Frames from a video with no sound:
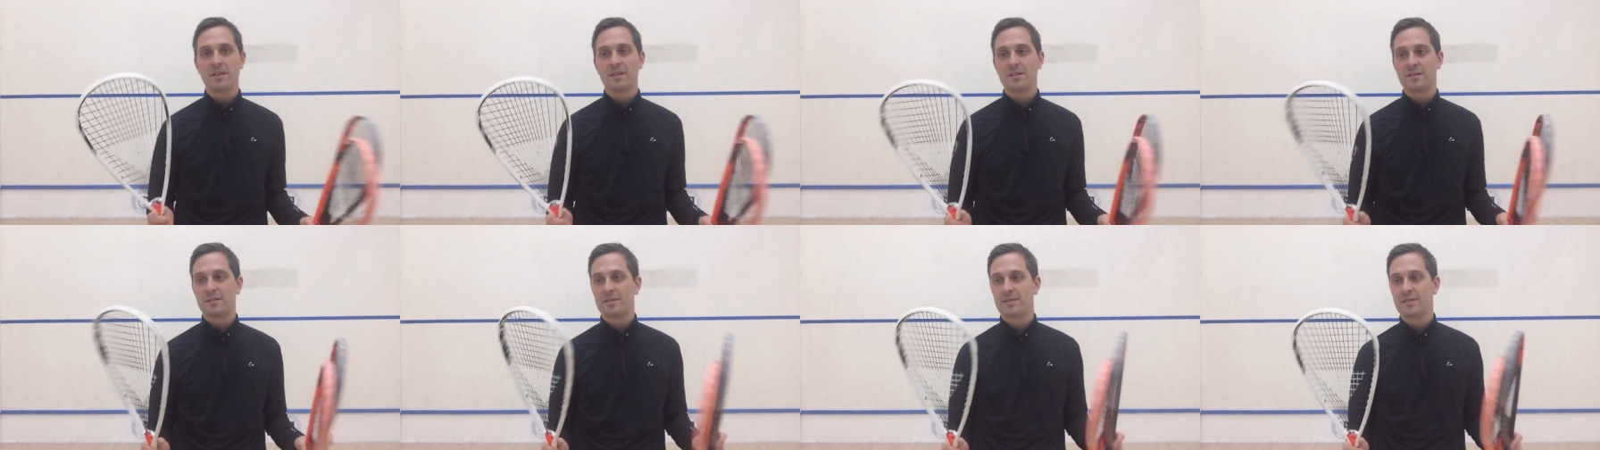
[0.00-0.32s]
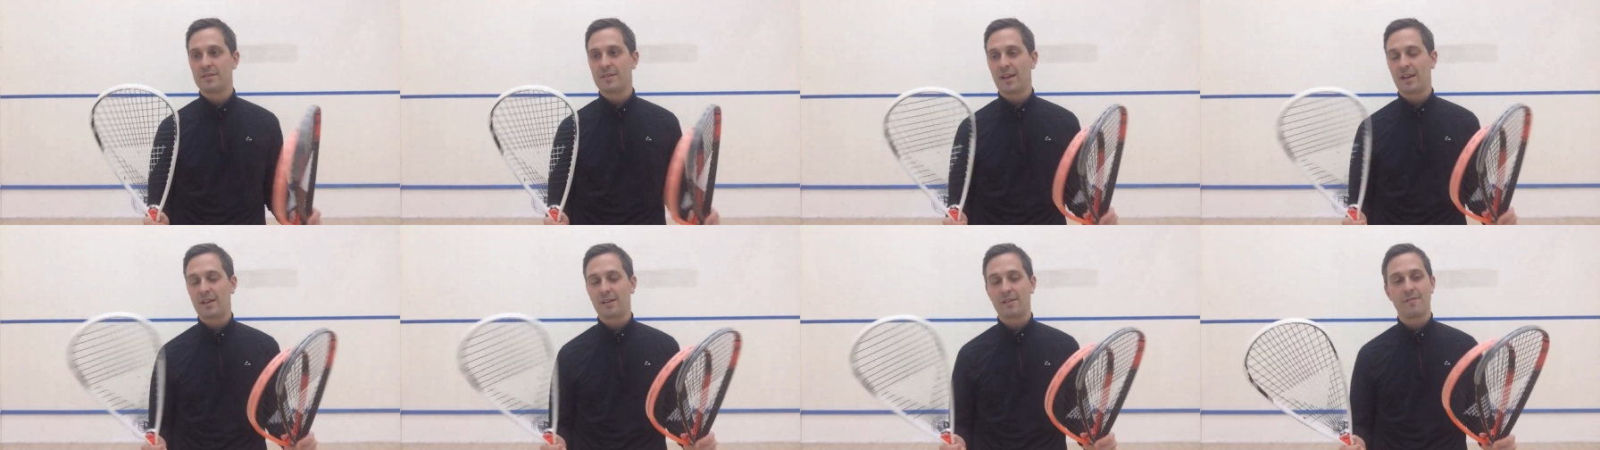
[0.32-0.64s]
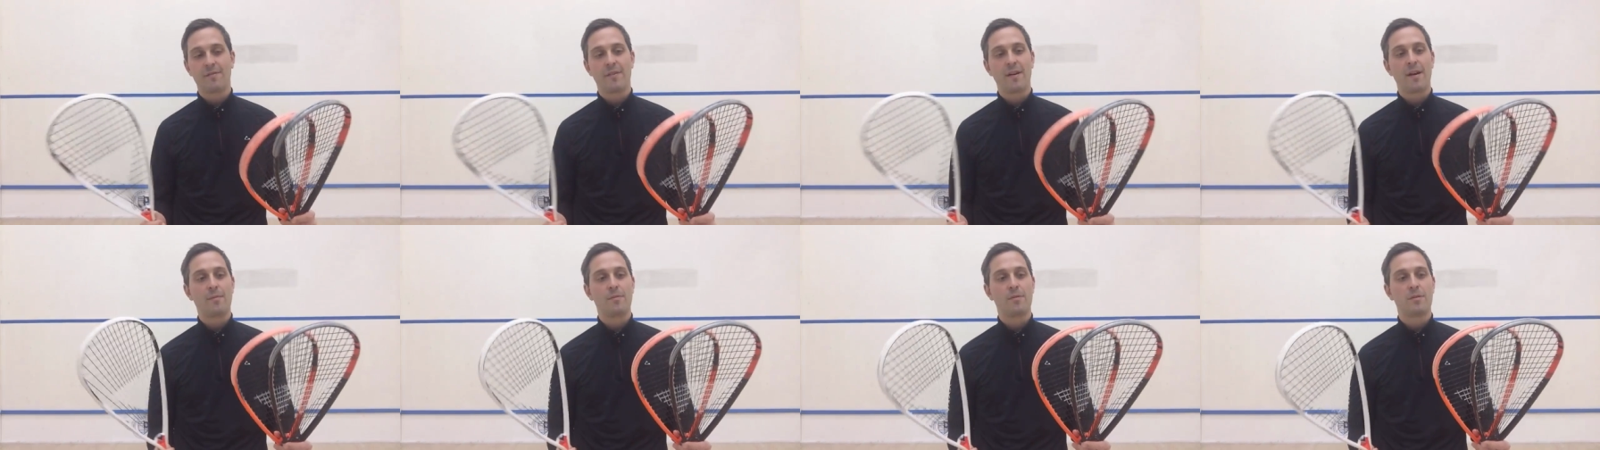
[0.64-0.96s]
and
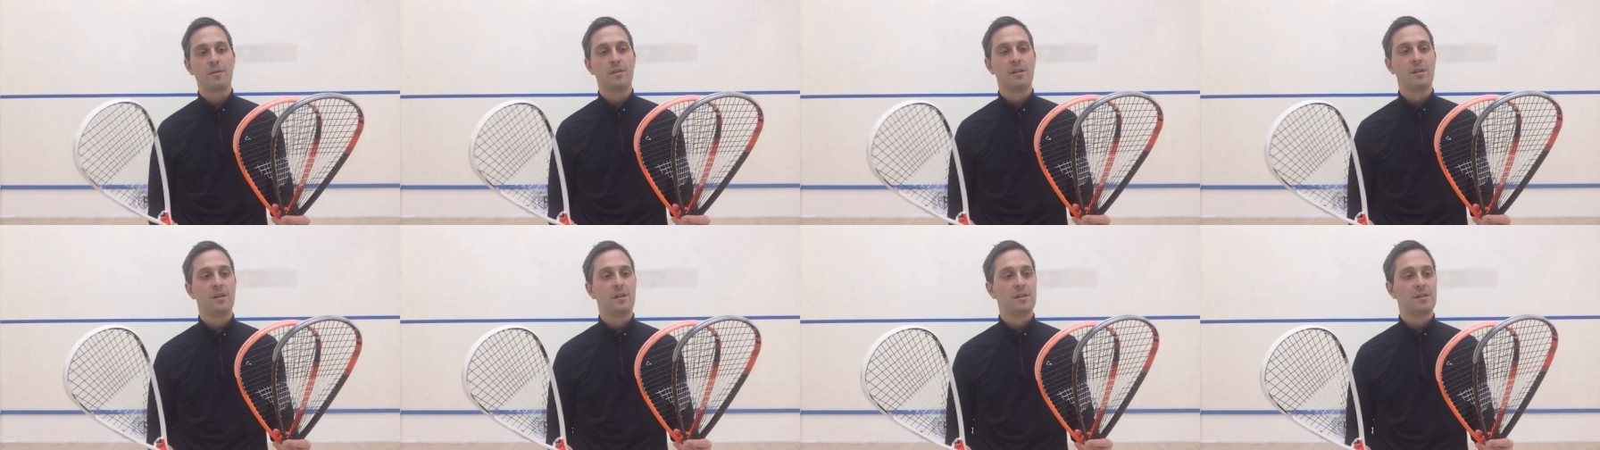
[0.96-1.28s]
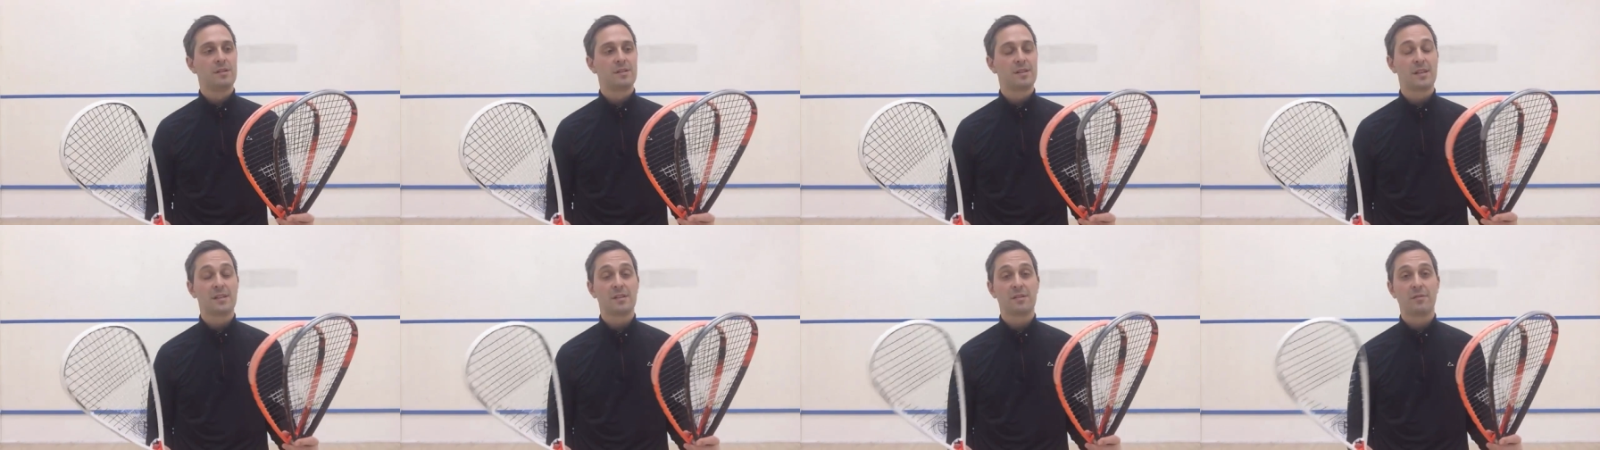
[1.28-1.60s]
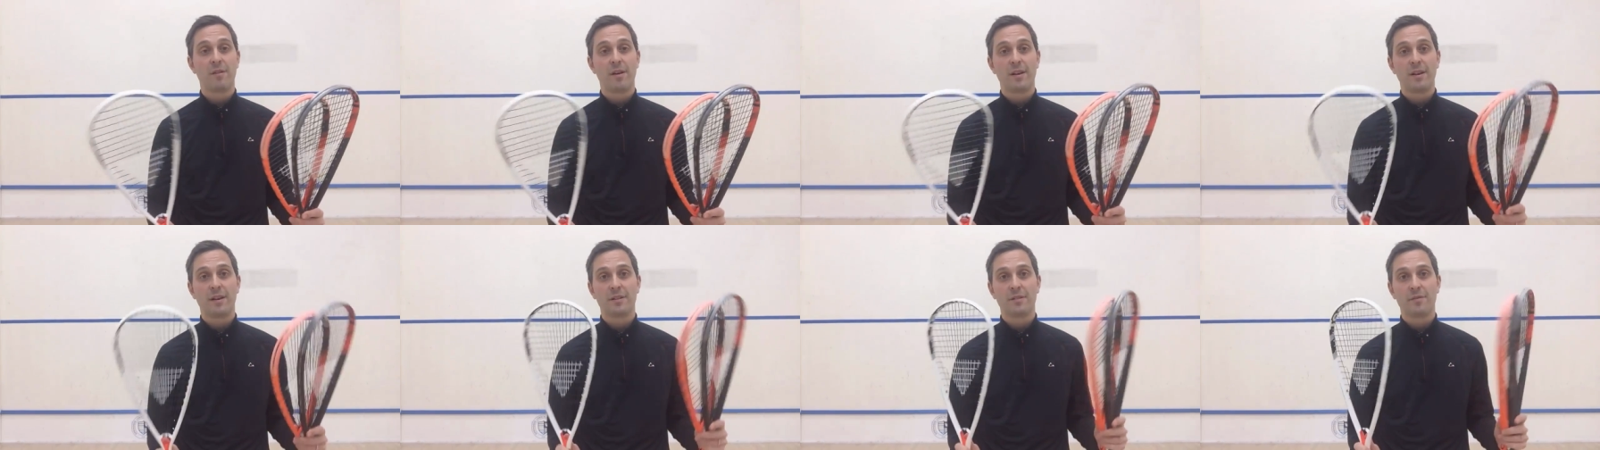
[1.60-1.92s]
Tecnifibre says it
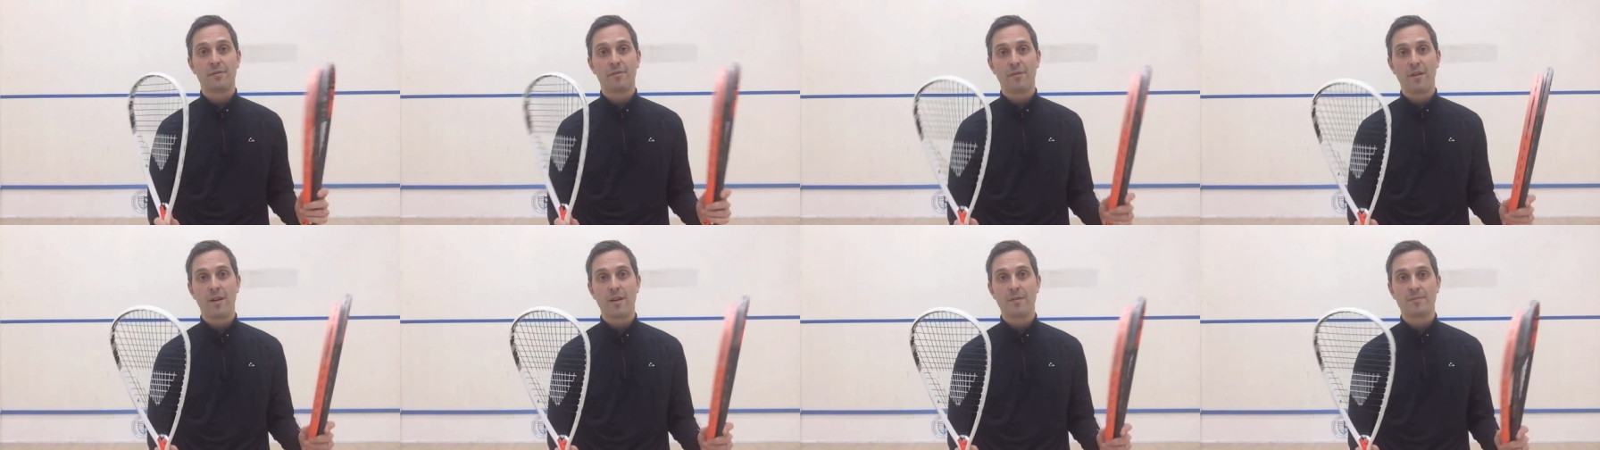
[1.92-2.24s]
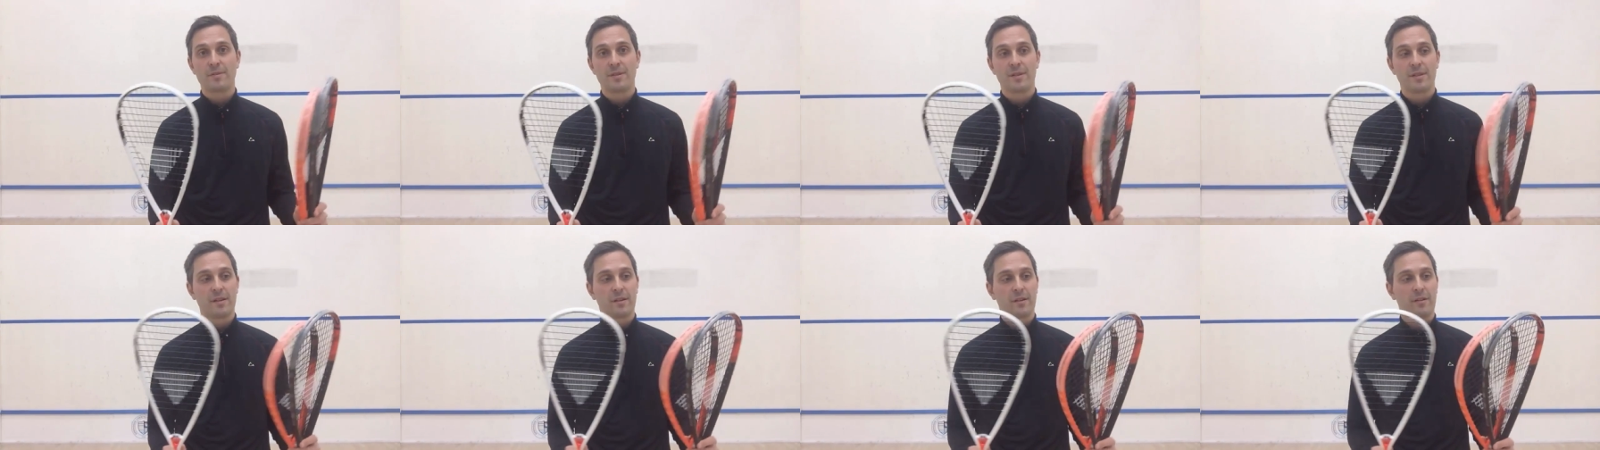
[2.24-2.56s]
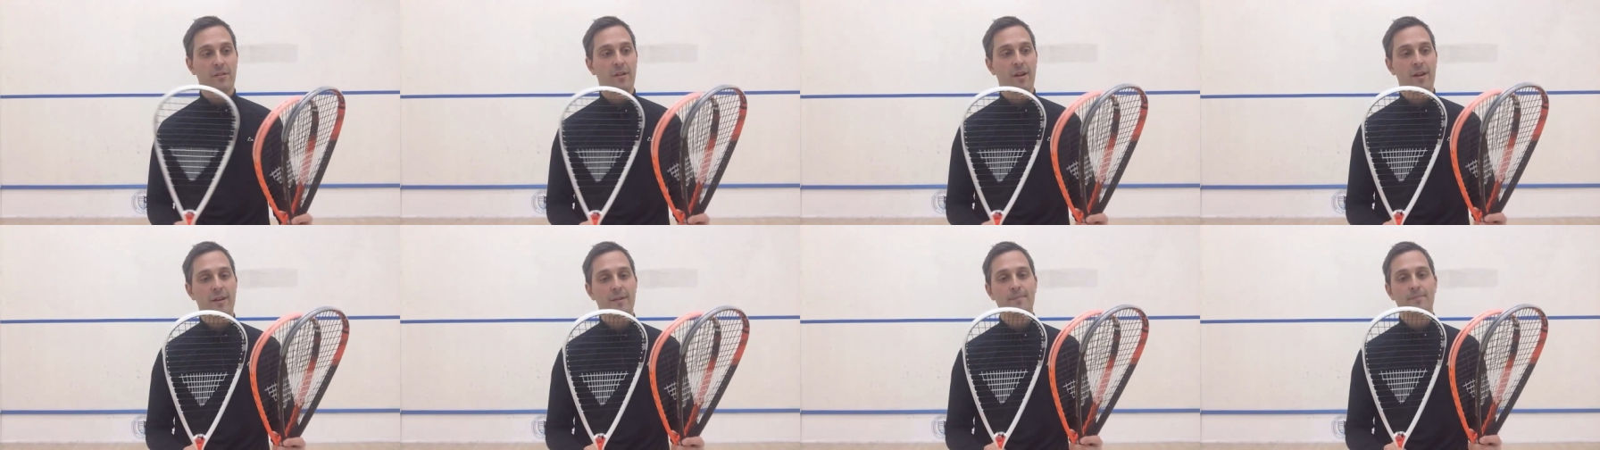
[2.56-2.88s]
right on the frame, to their
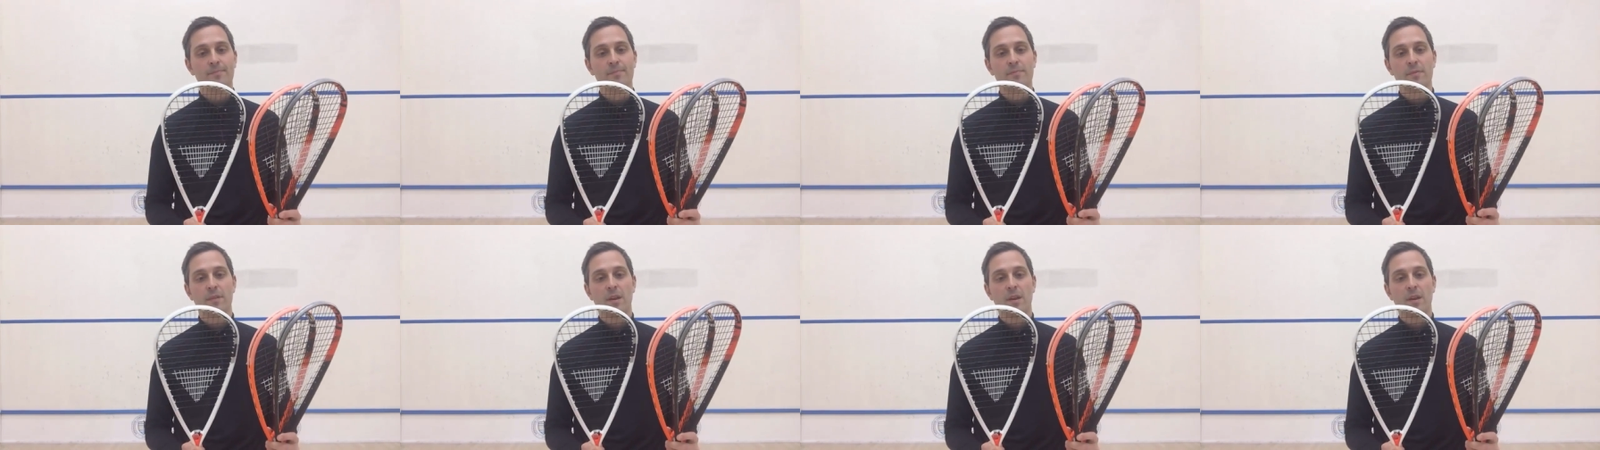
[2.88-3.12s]
credit.